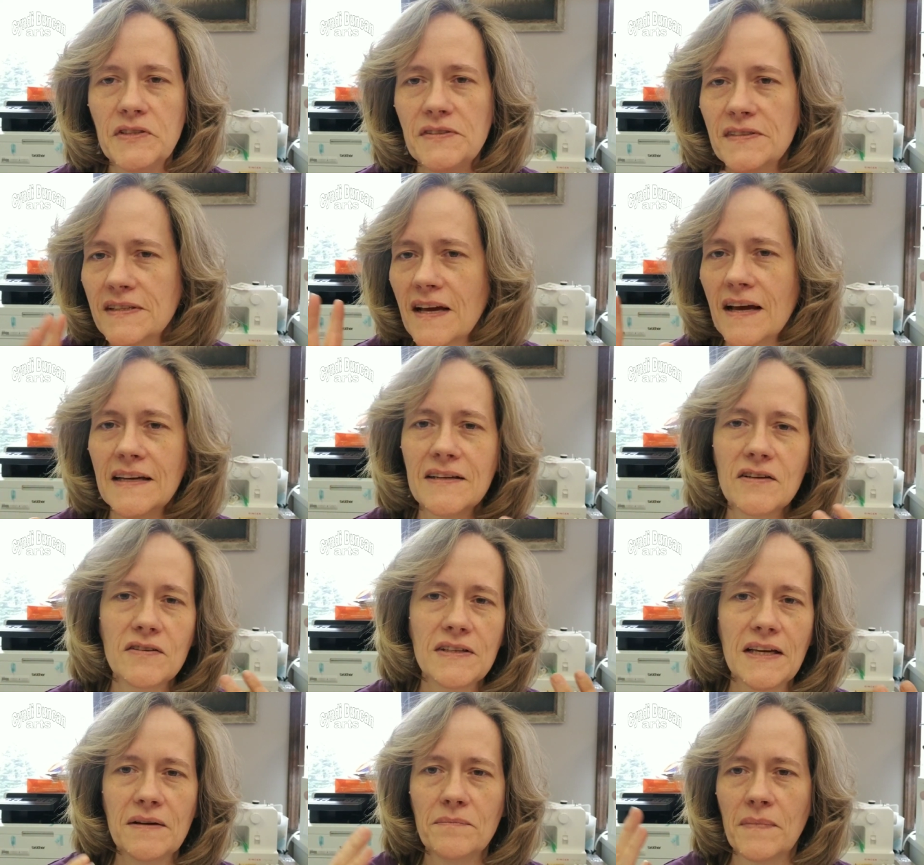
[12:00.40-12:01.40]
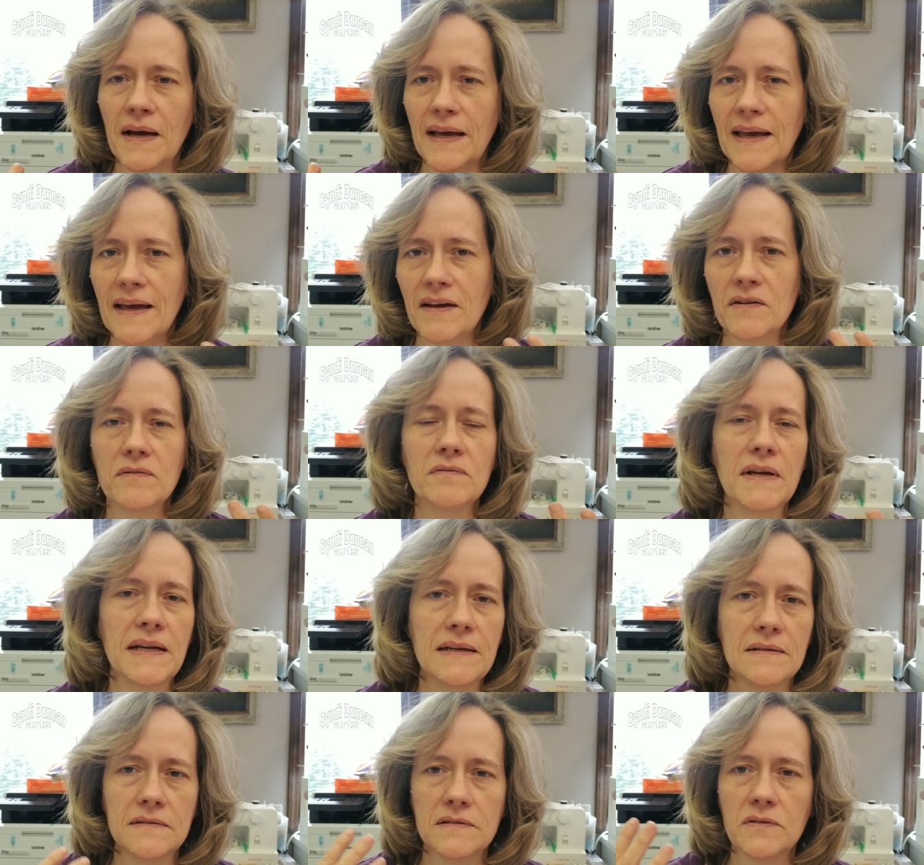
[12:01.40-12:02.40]
just to kind of get my head
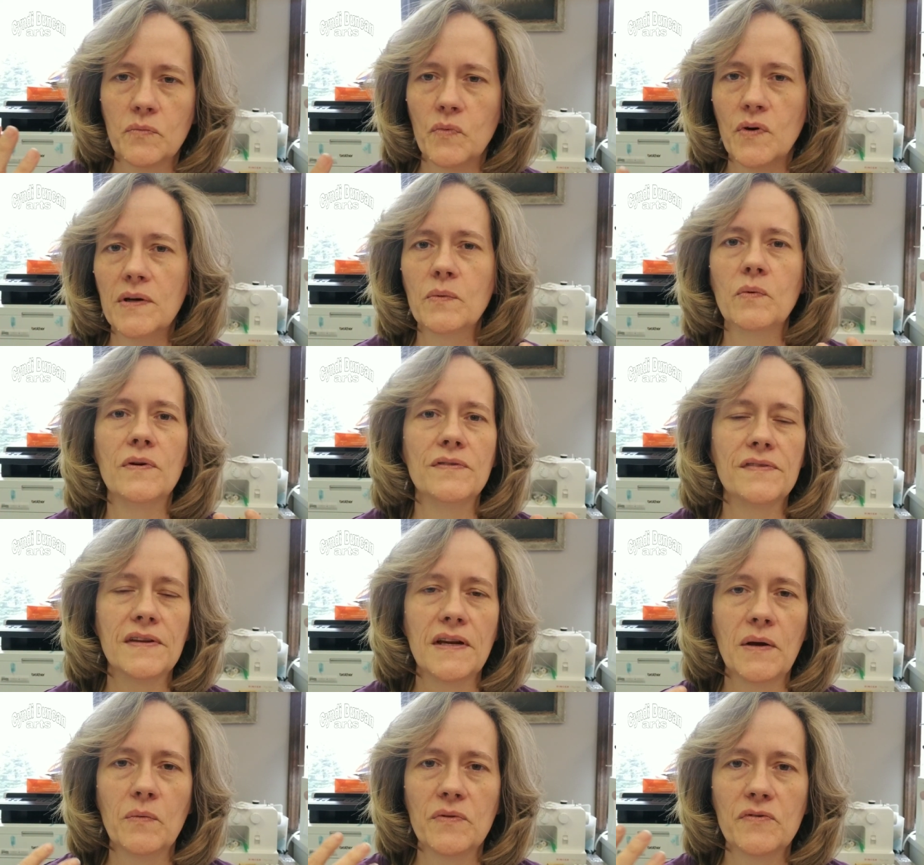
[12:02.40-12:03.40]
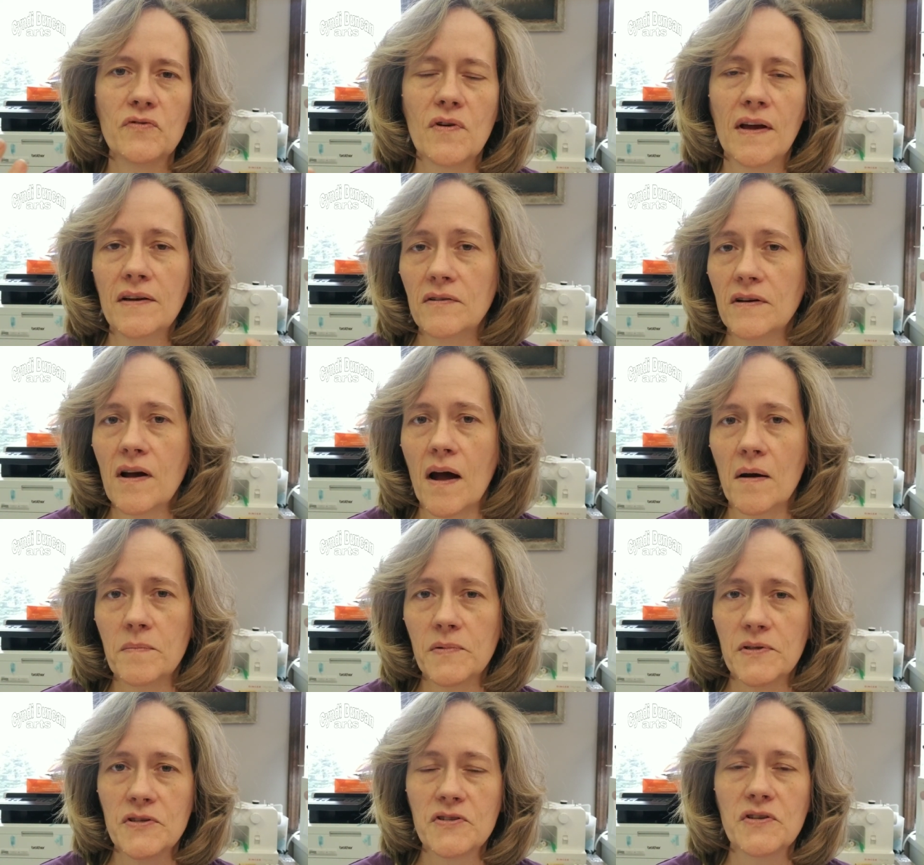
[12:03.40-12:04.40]
around what it was that I was trying to
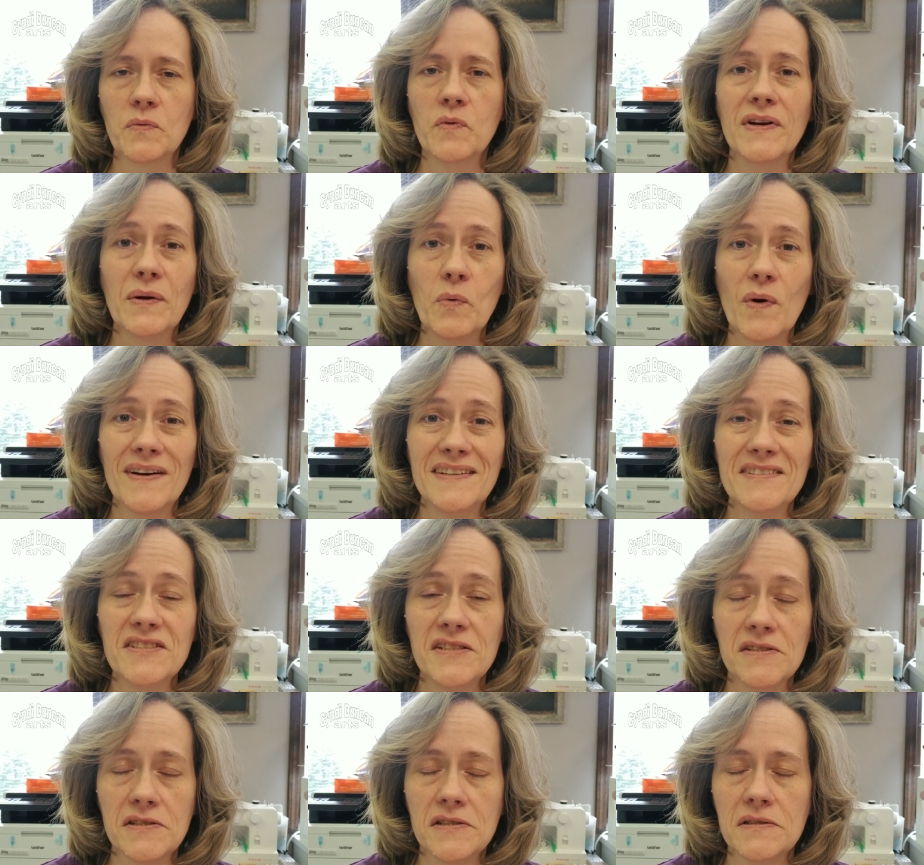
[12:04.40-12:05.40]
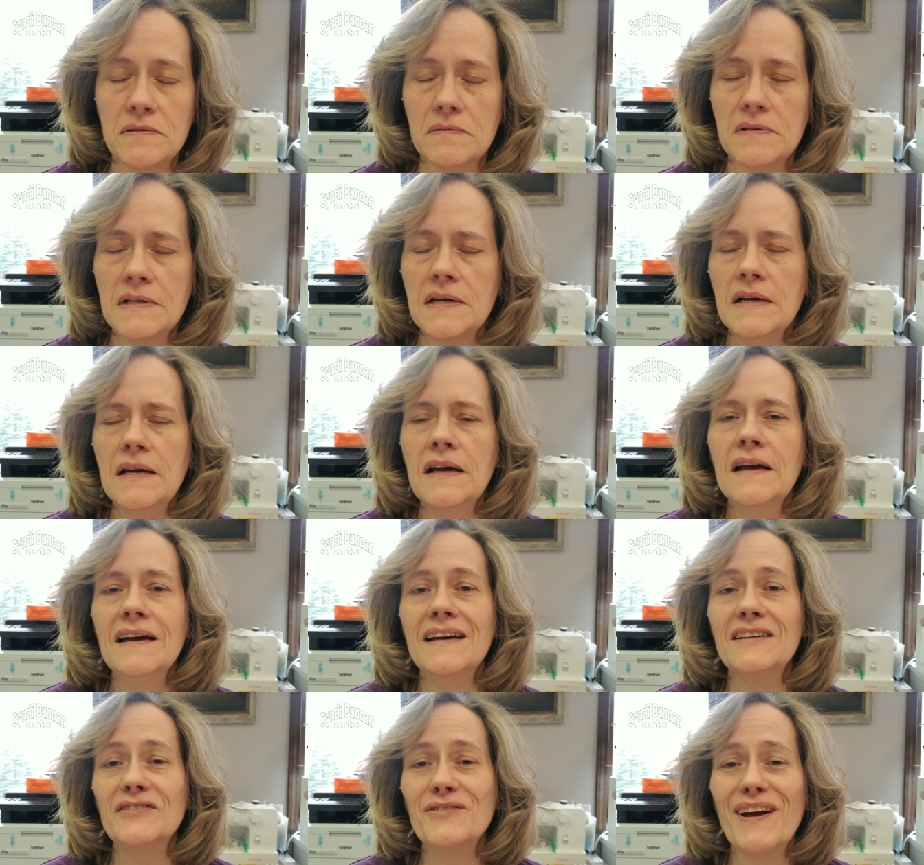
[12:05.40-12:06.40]
accomplish and what I wanted to do.
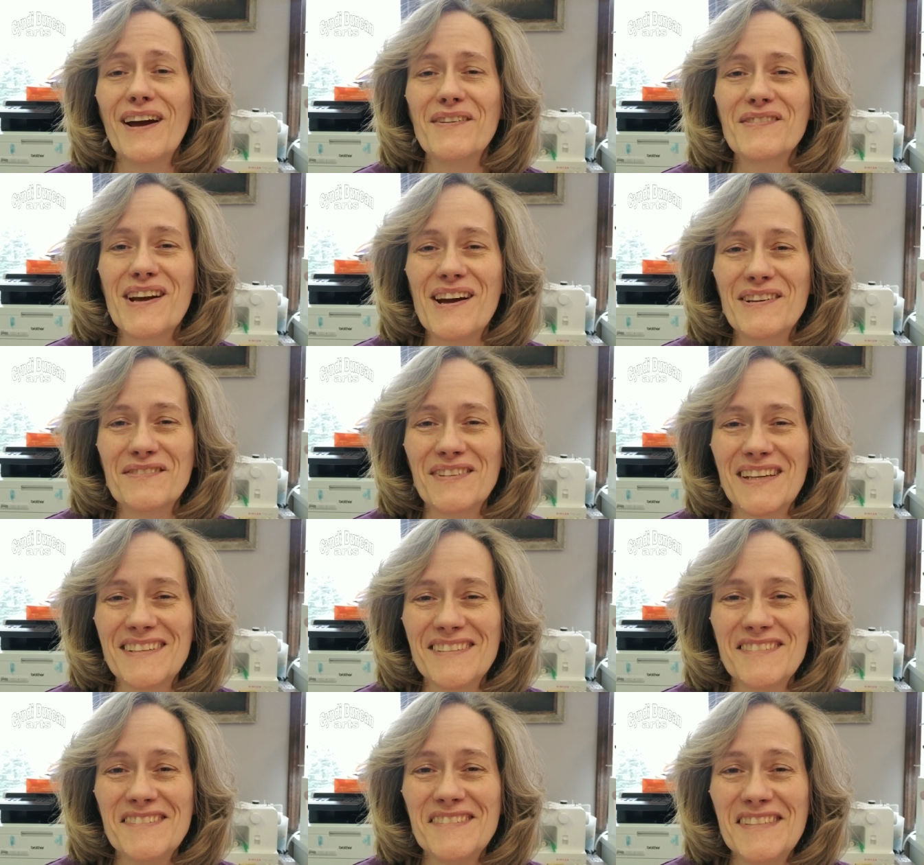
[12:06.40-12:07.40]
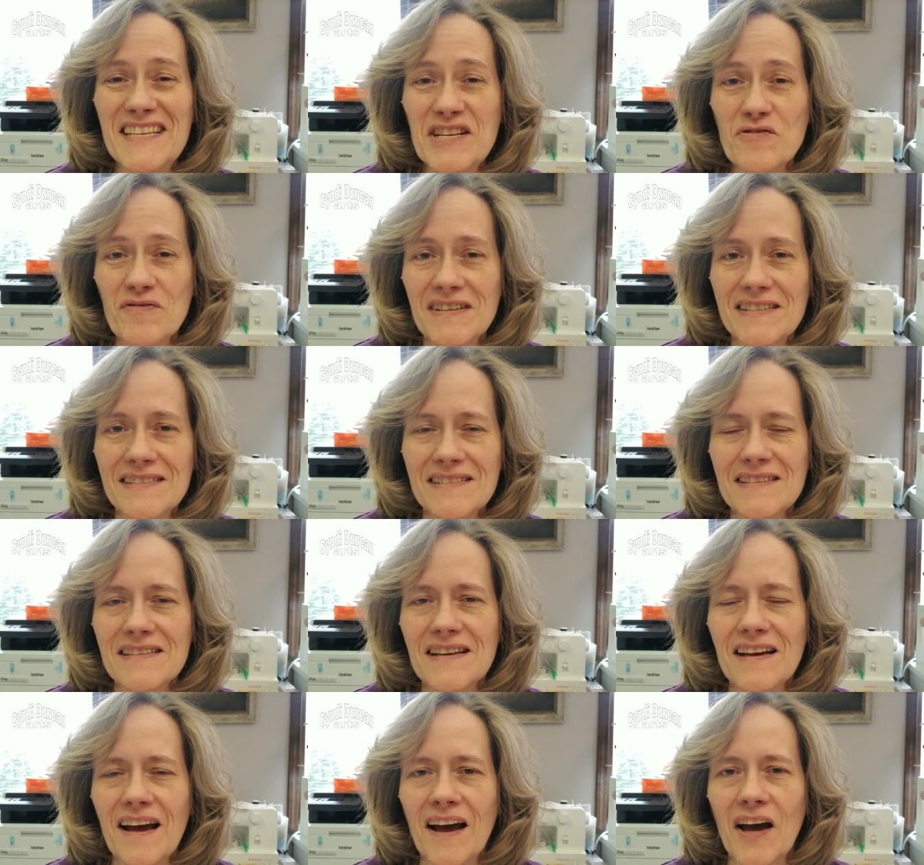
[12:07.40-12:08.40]
I do have kind of a secret
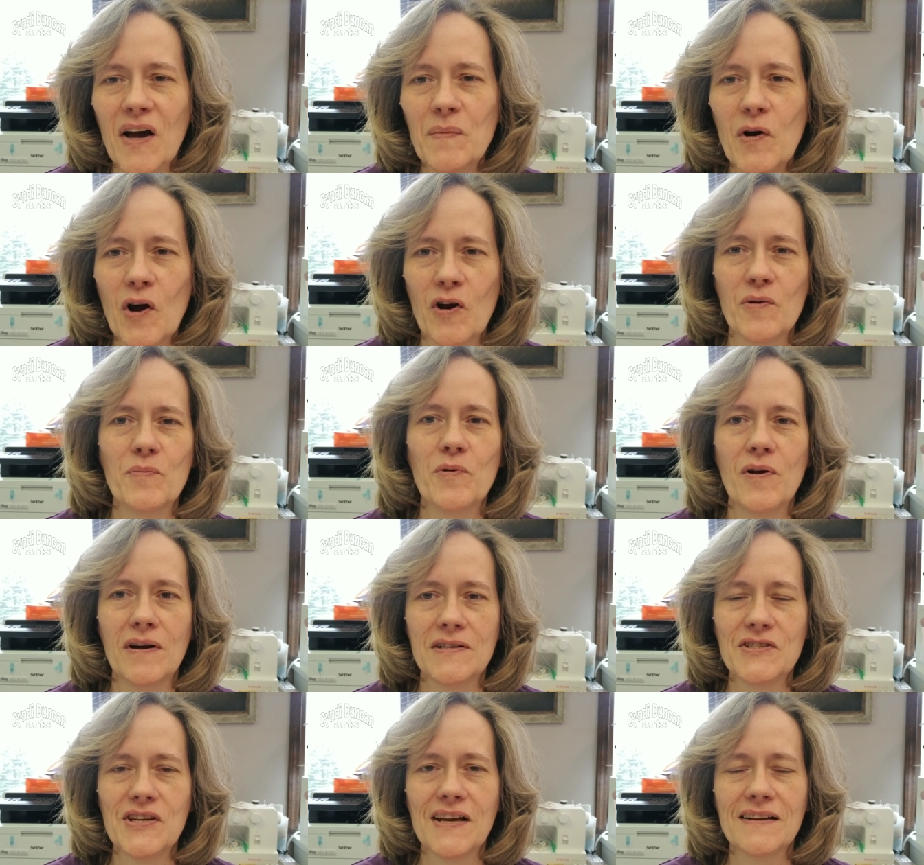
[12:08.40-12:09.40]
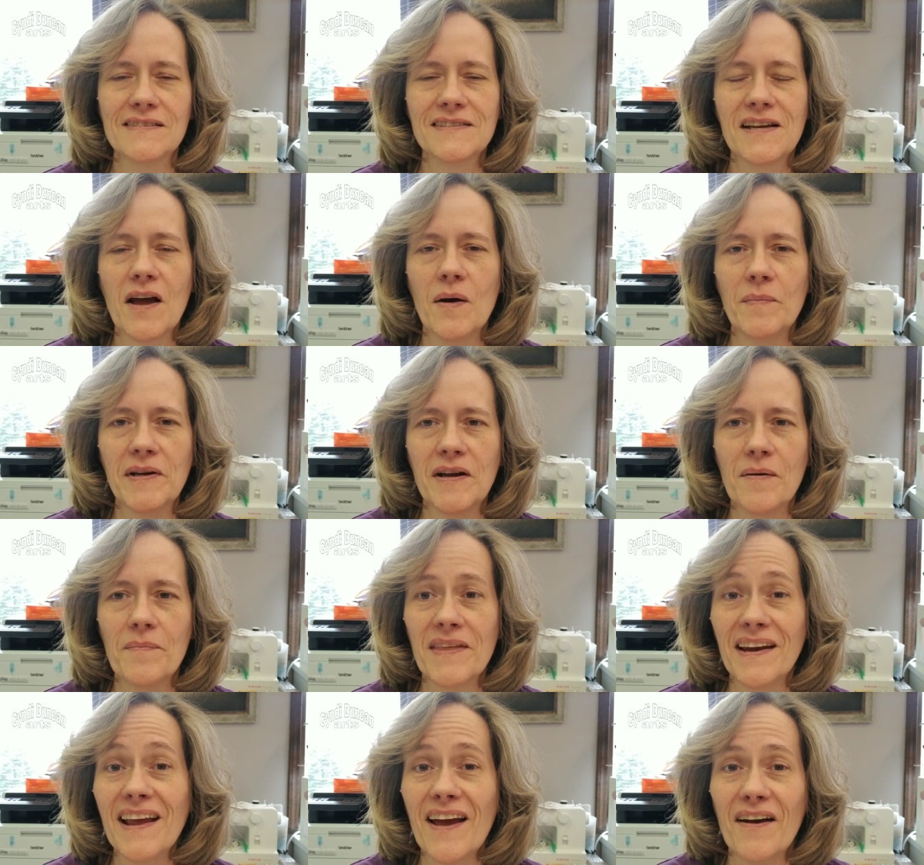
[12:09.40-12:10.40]
um, art project coming up
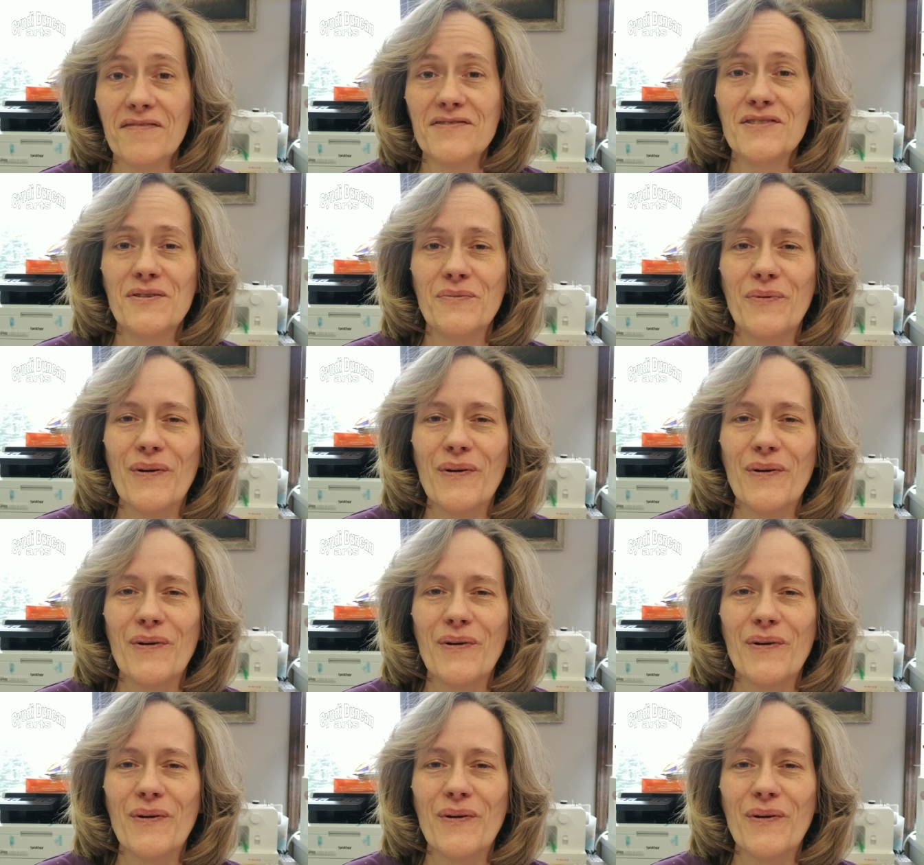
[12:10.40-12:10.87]
that I have to